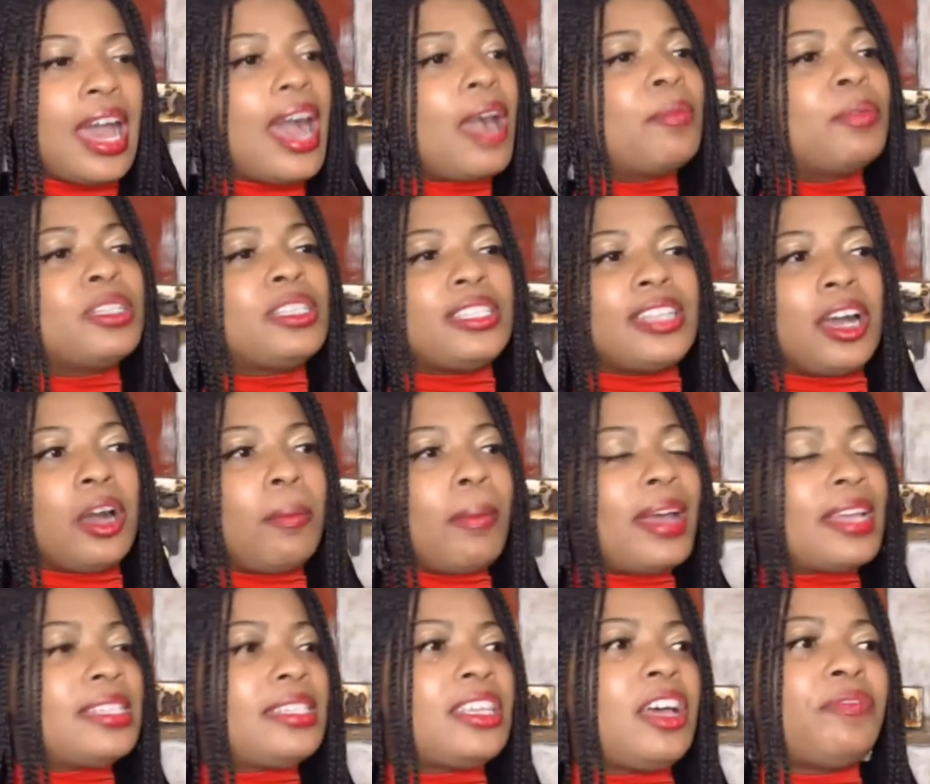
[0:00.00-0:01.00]
I will tell
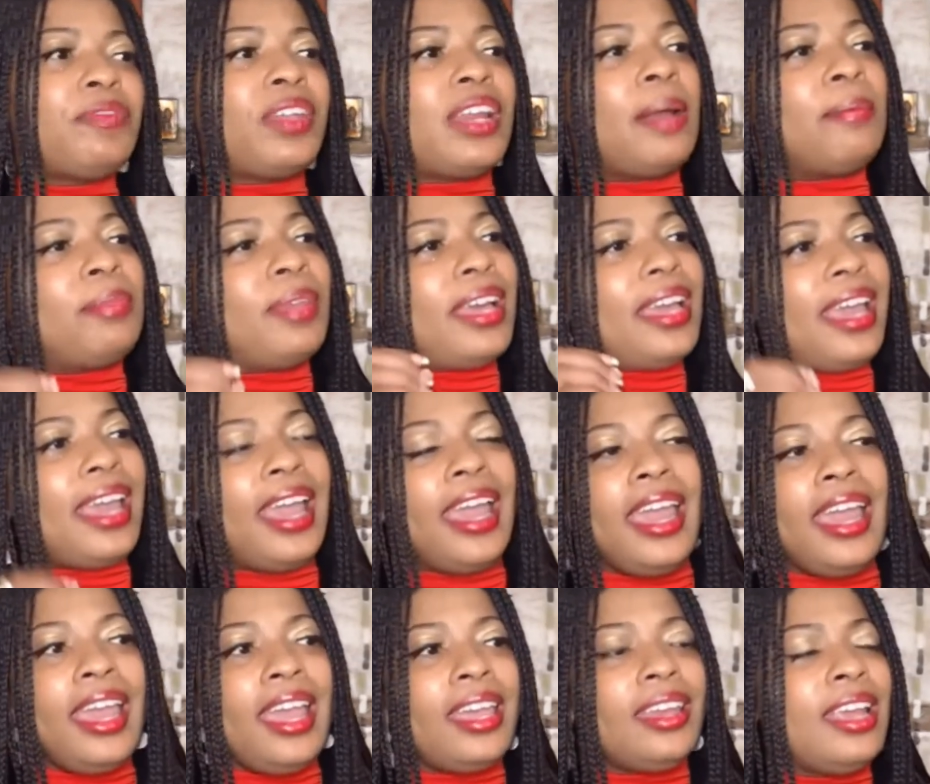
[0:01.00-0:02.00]
myself that I'm the
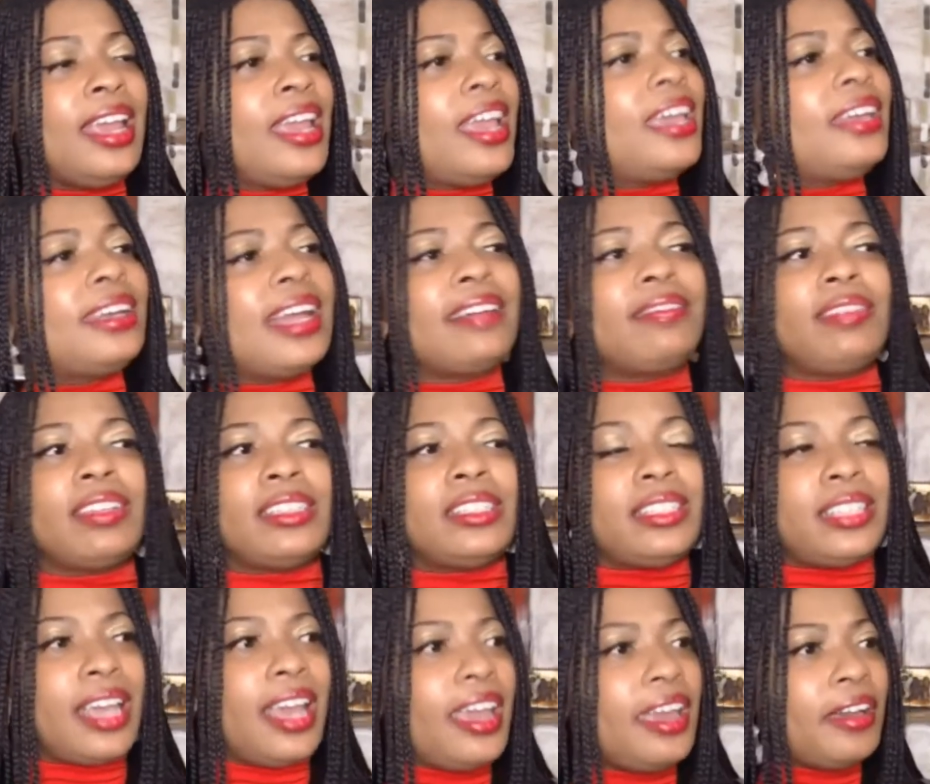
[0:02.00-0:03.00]
head and not the
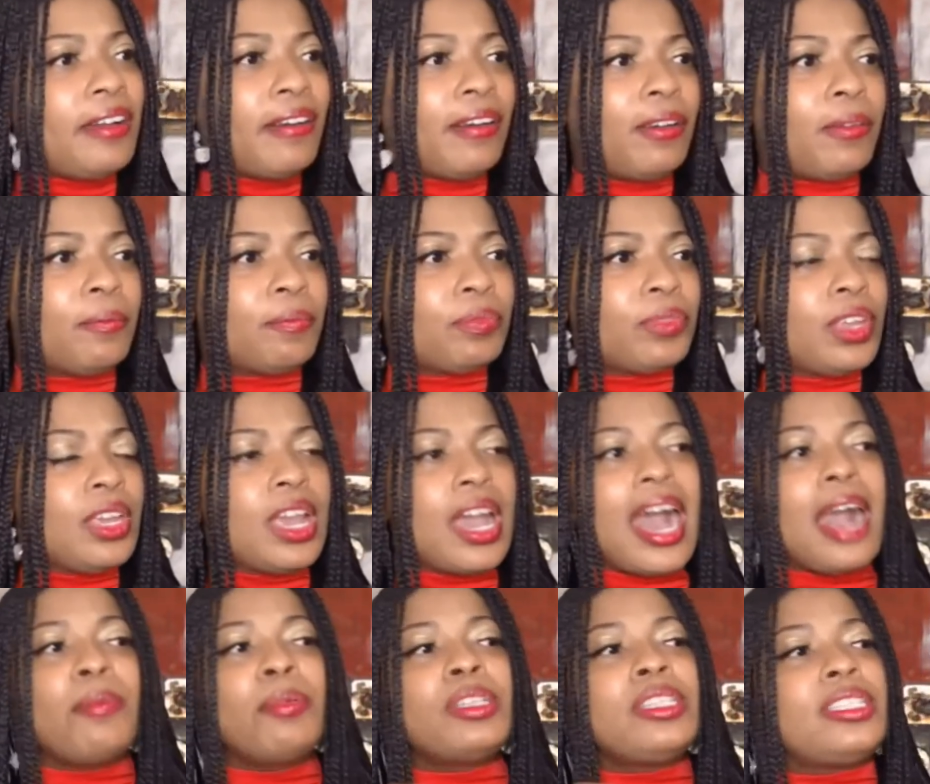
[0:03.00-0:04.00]
tail.
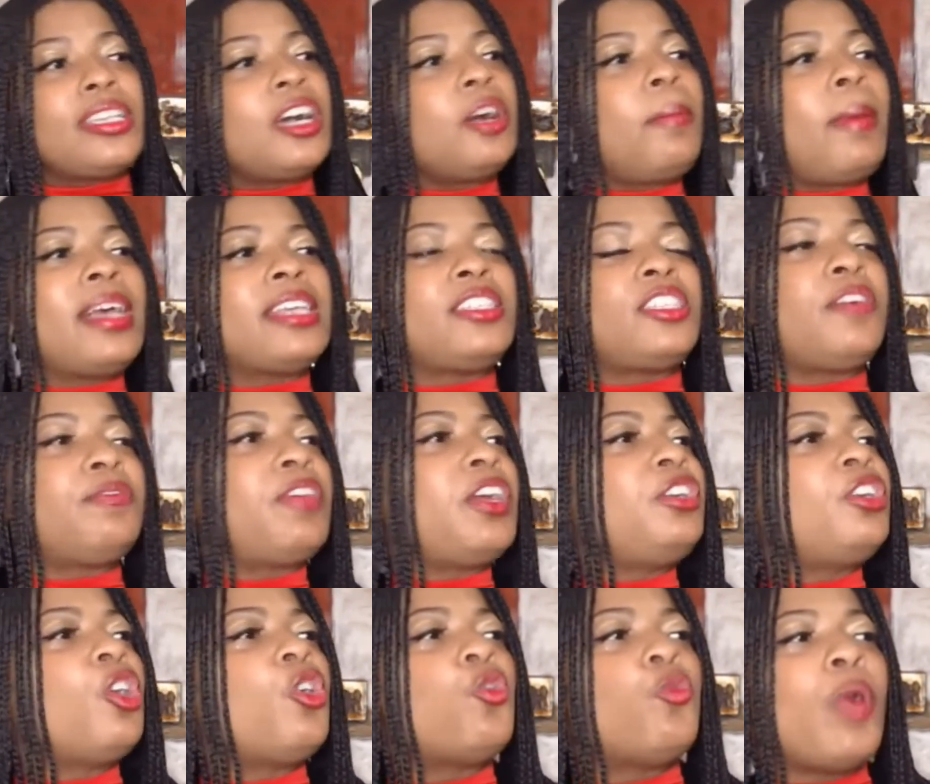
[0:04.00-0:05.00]
I would tell myself
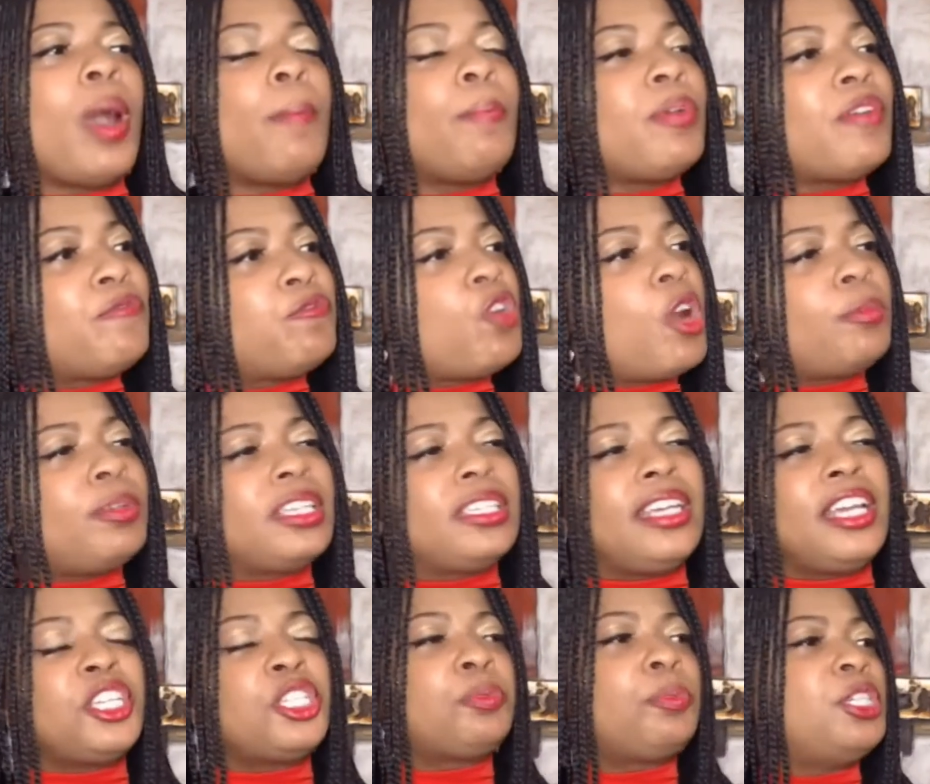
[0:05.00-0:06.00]
that no weapon formed
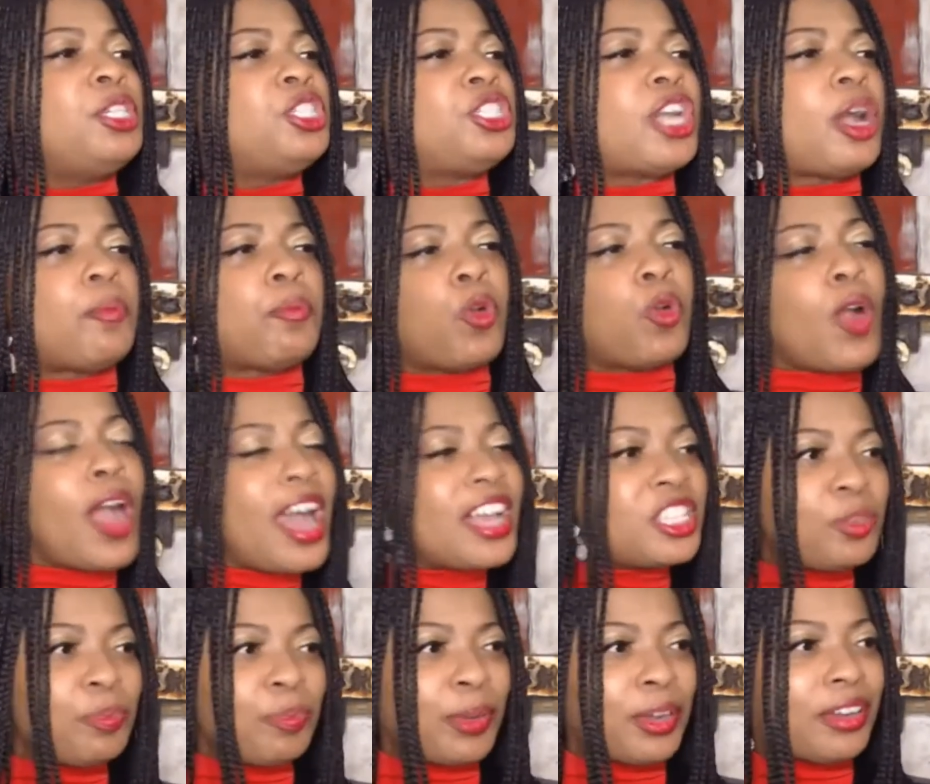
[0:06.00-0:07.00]
against me shall
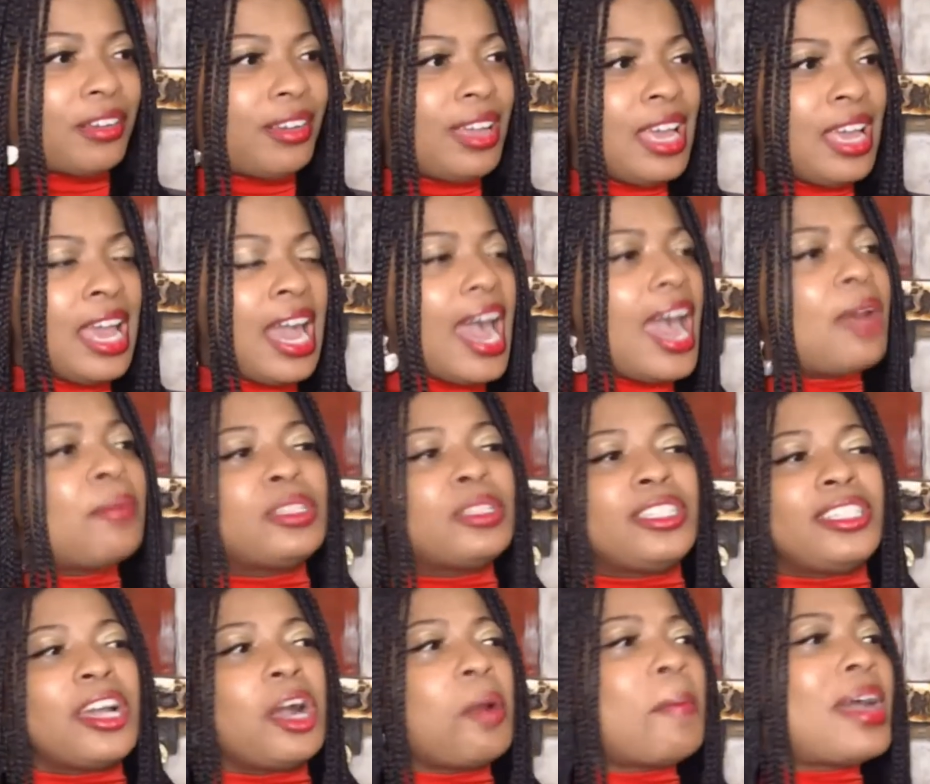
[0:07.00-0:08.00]
prosper. I
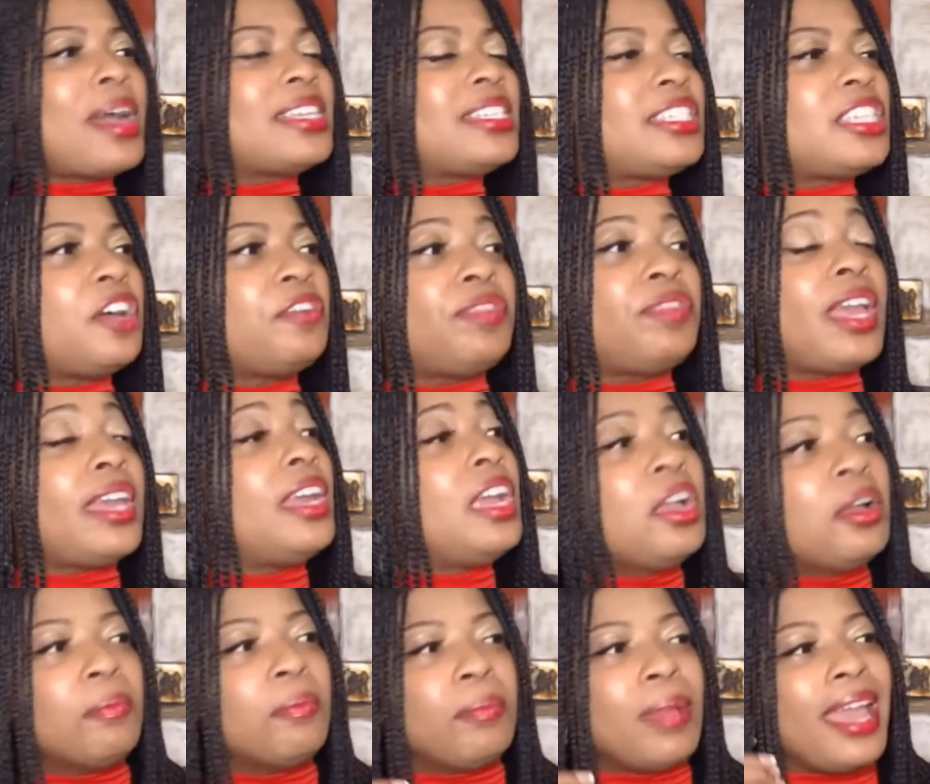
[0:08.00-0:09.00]
would tell myself that
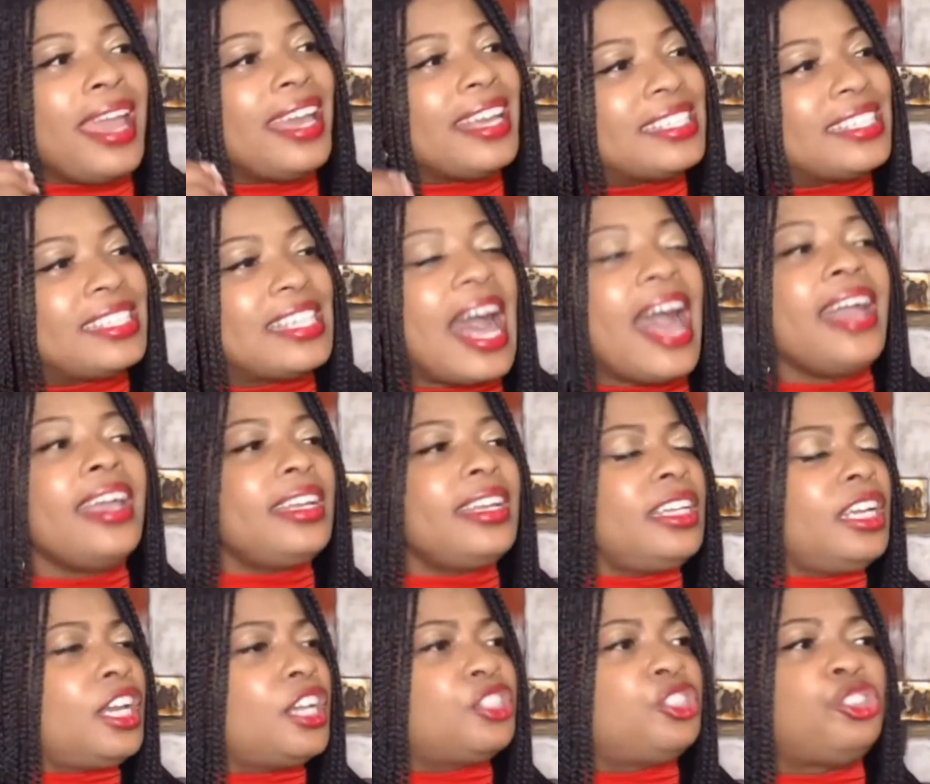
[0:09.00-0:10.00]

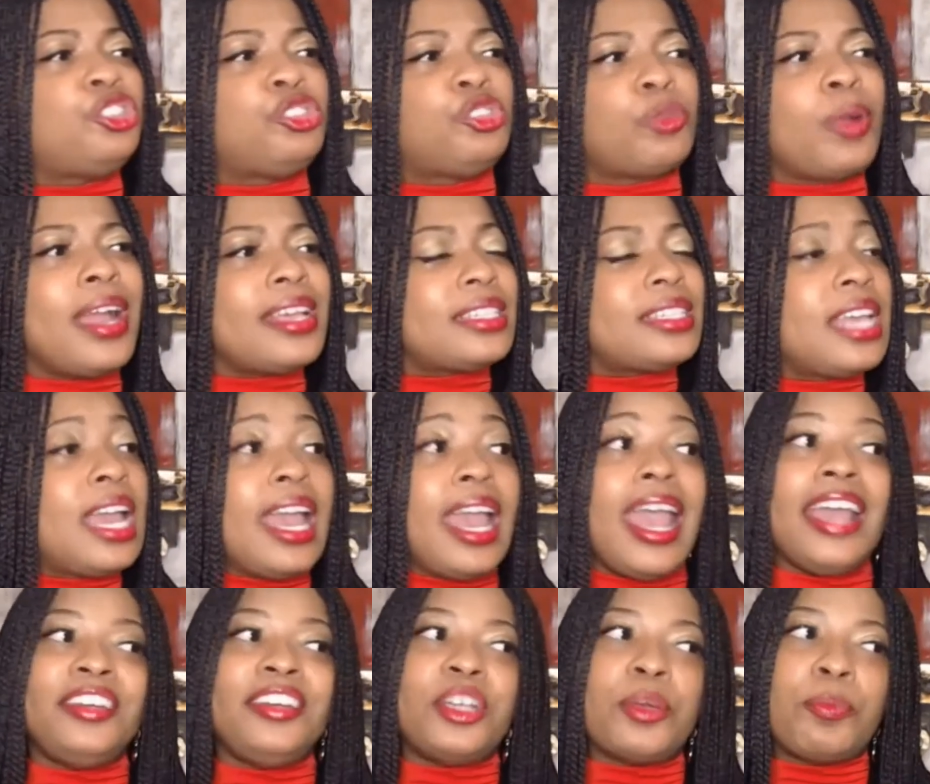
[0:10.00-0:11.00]
anxiety and stress
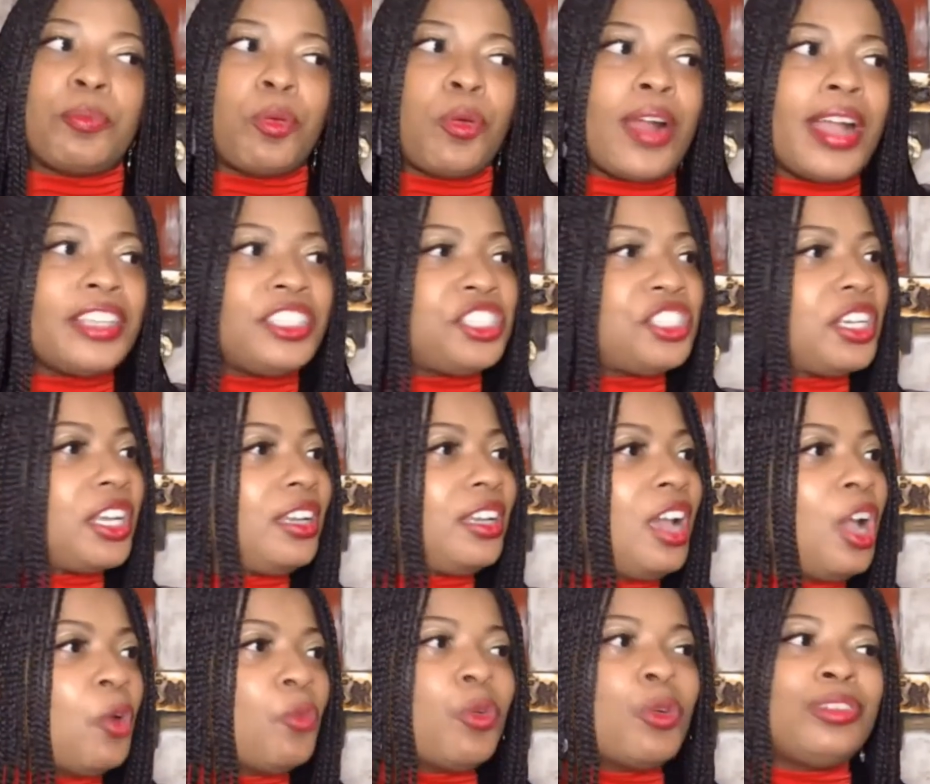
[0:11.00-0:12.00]
and
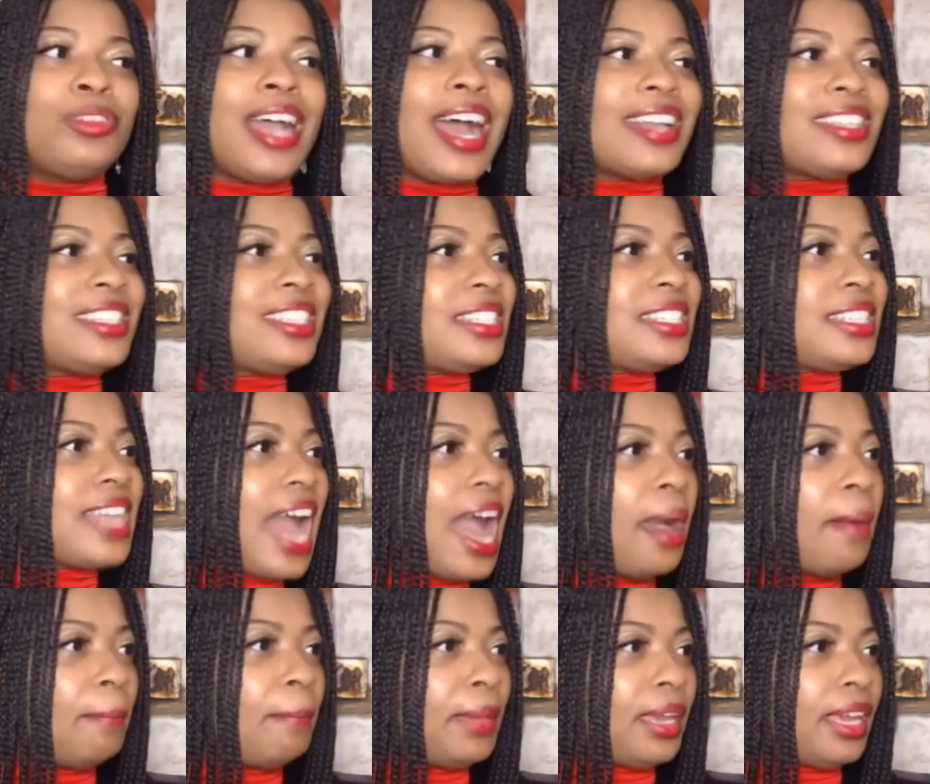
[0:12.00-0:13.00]
depression will not
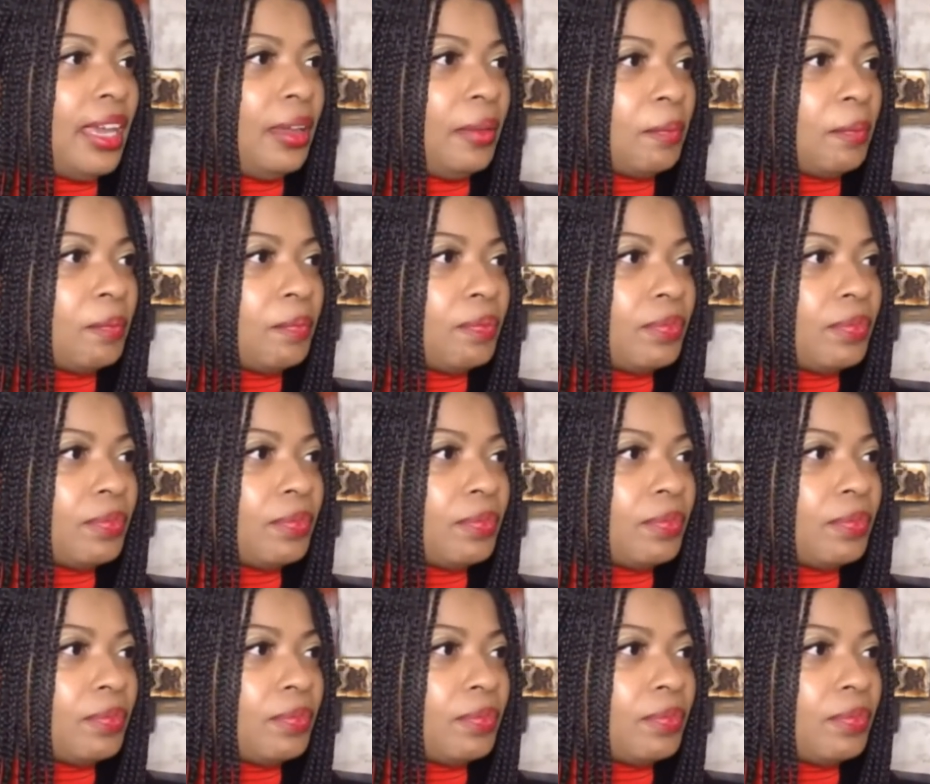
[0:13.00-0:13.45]
stop me.